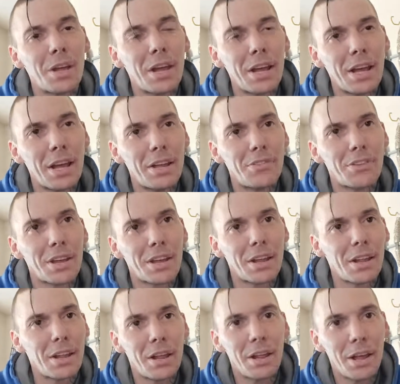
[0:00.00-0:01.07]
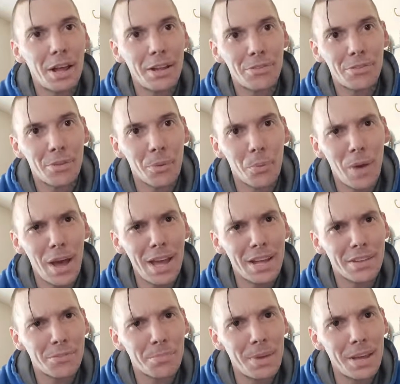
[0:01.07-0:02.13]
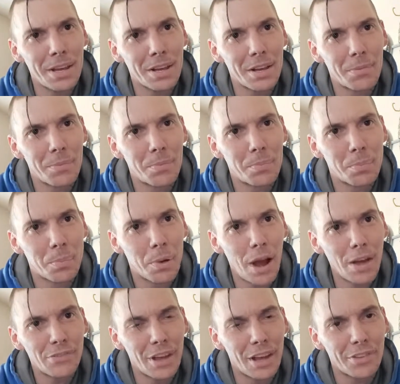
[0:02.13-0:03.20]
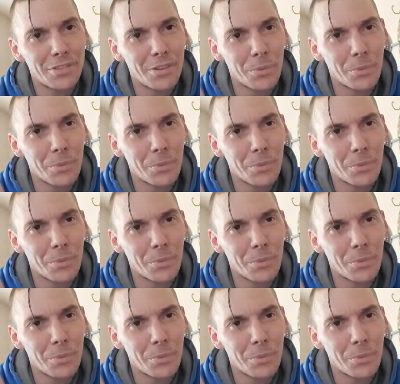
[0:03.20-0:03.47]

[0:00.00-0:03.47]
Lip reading: he's like, it's the way it's being processed, the